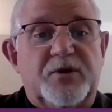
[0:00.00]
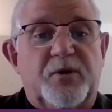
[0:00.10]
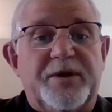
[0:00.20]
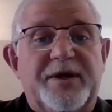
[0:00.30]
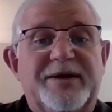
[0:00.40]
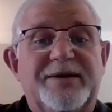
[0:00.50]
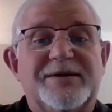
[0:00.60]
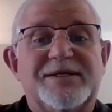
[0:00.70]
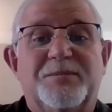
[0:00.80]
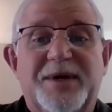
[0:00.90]
or hearing
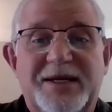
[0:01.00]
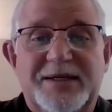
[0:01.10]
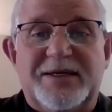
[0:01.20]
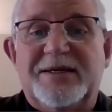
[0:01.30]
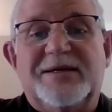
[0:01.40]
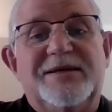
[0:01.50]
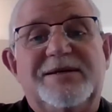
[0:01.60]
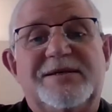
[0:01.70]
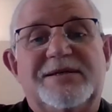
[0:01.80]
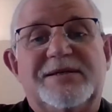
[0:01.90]
disability
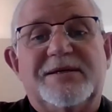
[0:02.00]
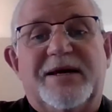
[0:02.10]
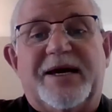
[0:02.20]
is